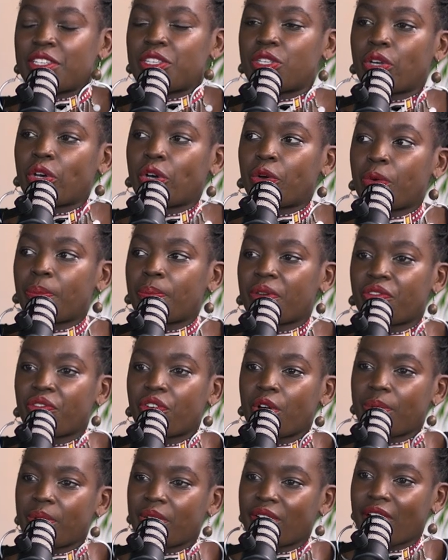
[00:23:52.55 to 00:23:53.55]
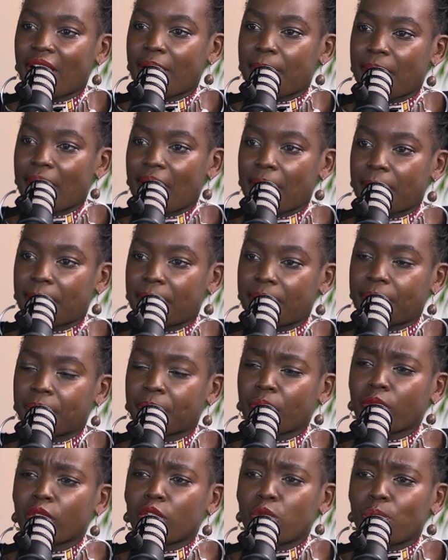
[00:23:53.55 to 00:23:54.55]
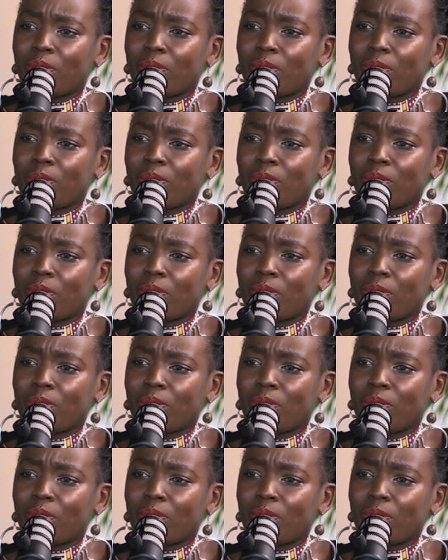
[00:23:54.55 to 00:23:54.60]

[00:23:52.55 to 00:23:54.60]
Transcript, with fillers: So before we wrap up, mm. mm.